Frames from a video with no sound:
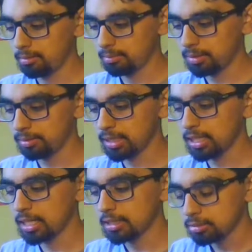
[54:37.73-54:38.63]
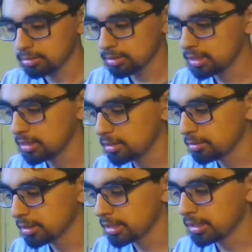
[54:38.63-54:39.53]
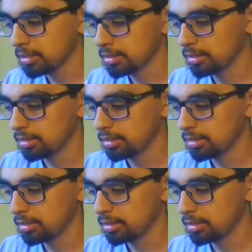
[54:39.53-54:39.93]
but we got it towards the end of the run.